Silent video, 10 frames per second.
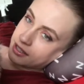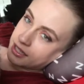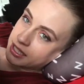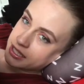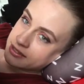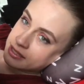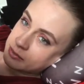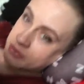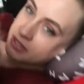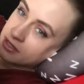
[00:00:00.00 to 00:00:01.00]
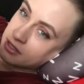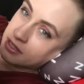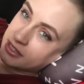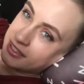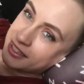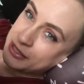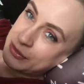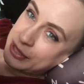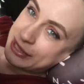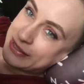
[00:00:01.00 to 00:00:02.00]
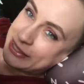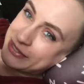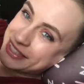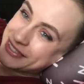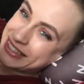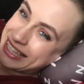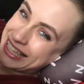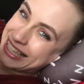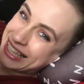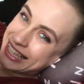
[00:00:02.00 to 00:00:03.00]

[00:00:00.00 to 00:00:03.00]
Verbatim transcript: except we don't have to do anything.